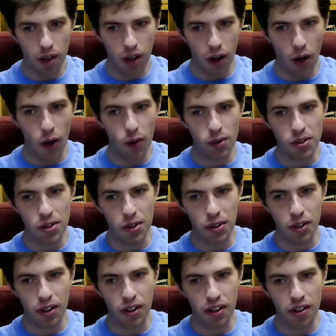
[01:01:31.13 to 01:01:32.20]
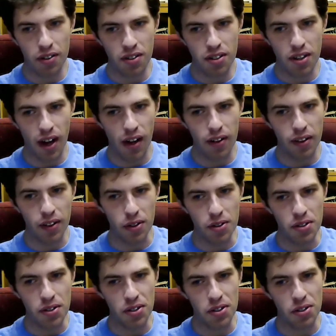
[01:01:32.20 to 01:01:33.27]
Oh, so you're a style that
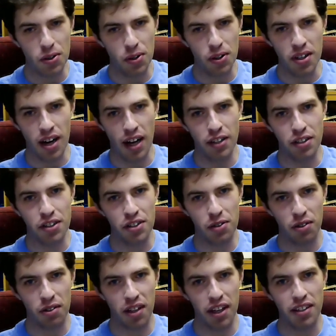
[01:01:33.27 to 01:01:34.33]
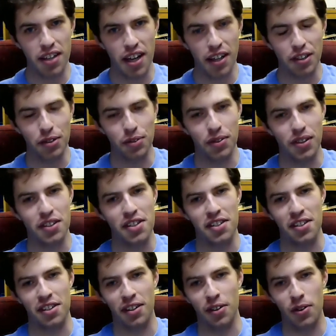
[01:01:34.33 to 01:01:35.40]
uses a sword, and I just kicked at you. This
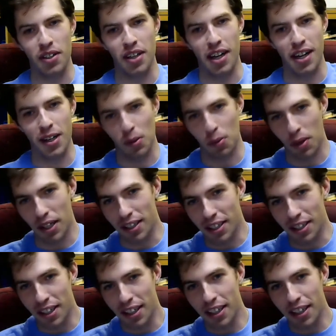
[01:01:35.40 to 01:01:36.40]
isn't going to end well.